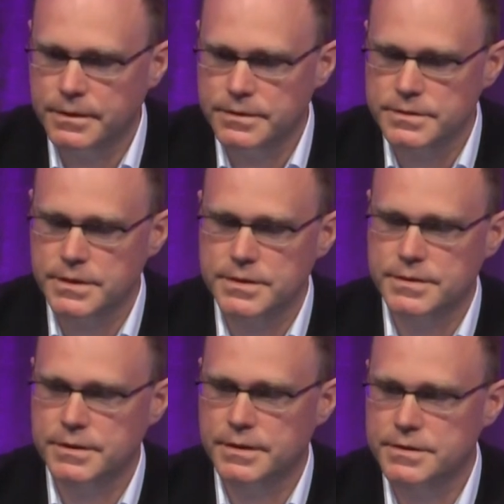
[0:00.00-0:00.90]

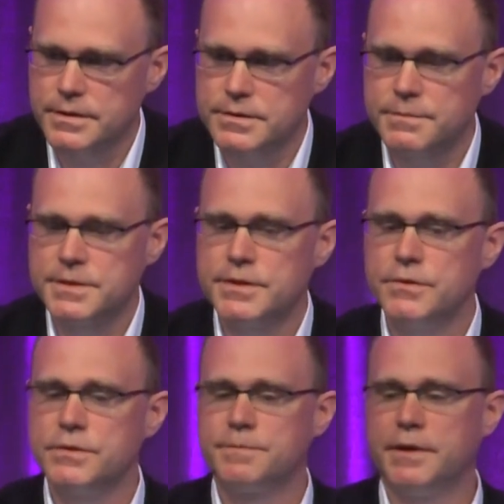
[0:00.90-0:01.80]
This system is
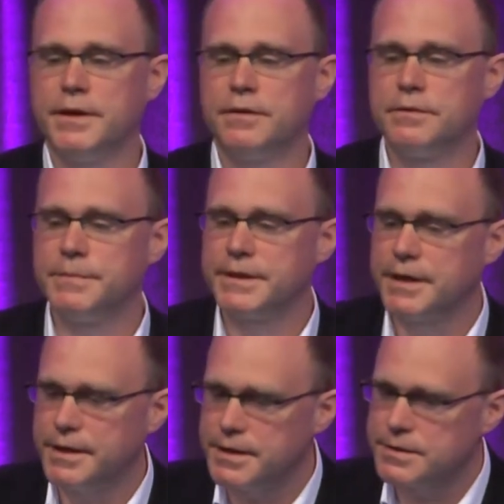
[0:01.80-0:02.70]
used by our
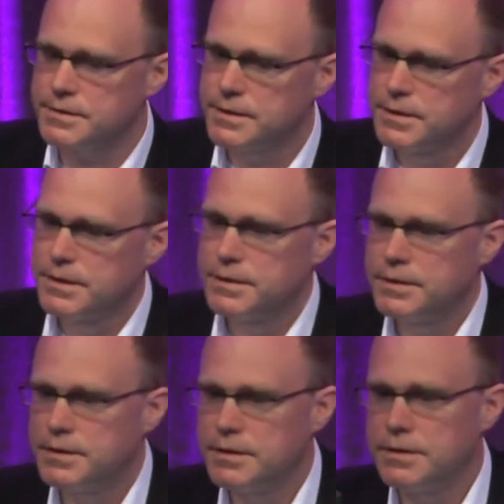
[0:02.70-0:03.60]
mechanics
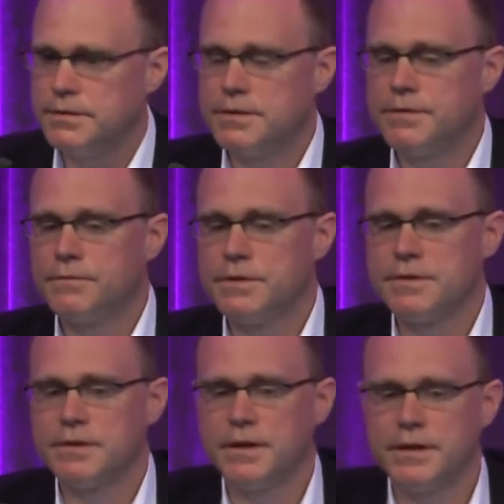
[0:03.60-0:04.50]
in different
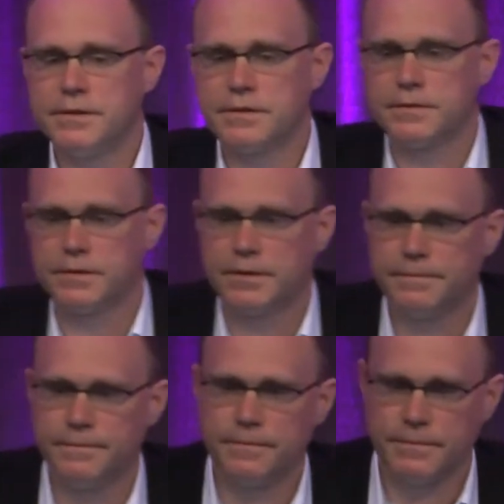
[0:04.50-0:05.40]
sites.
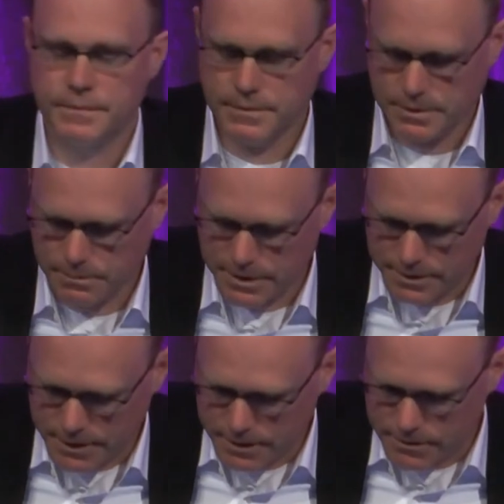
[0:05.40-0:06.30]

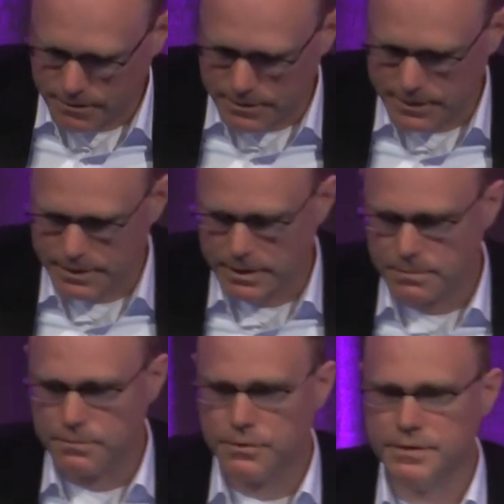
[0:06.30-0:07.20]
Beside Tulsa and
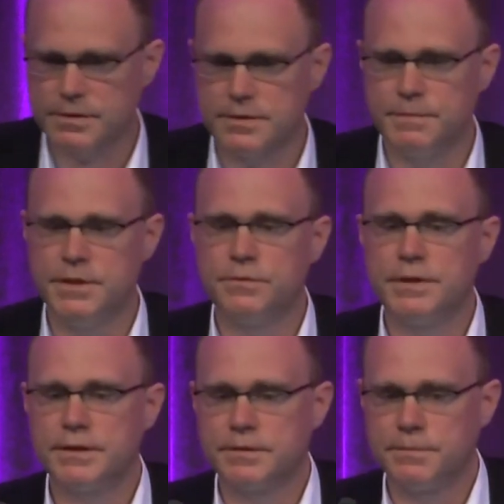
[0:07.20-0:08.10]
Hamburg, it's in
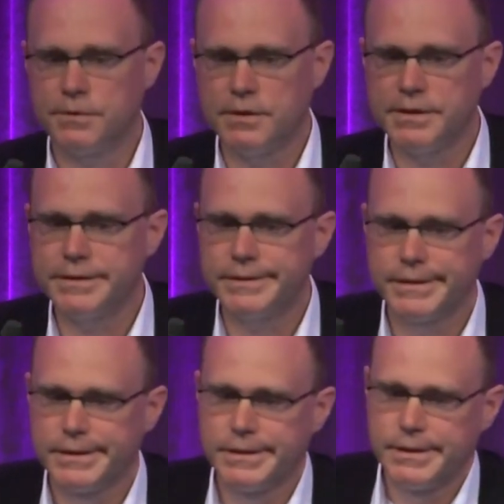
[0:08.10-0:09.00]
Munich, in Berlin,
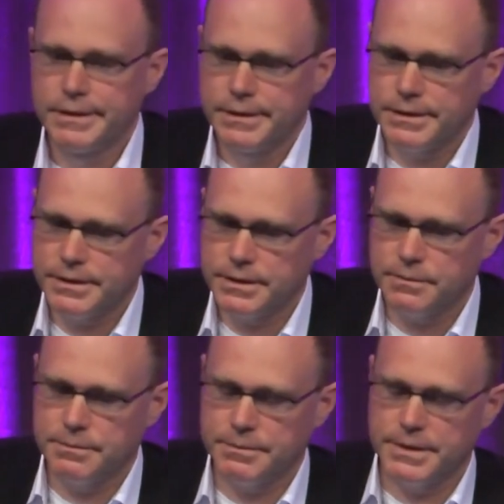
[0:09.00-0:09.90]

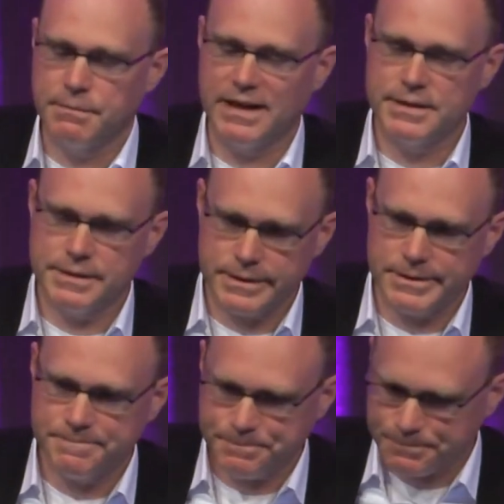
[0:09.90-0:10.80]
in
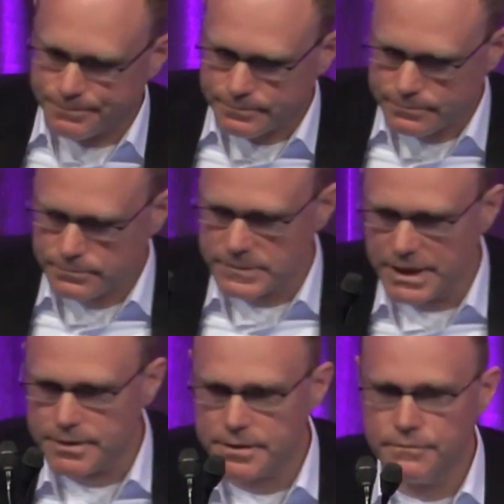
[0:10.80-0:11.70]
Malta,
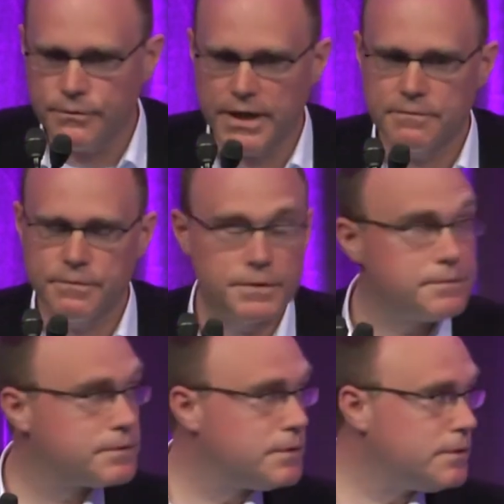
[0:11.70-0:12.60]
and in Frankfurt,
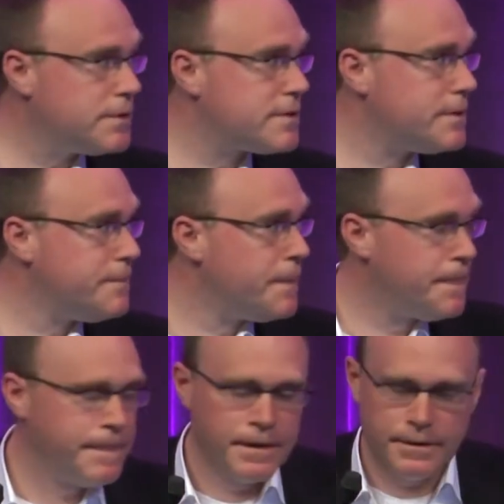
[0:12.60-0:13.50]
of course.
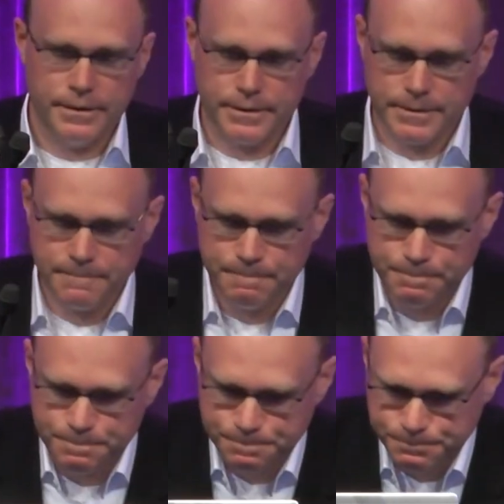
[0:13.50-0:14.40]
And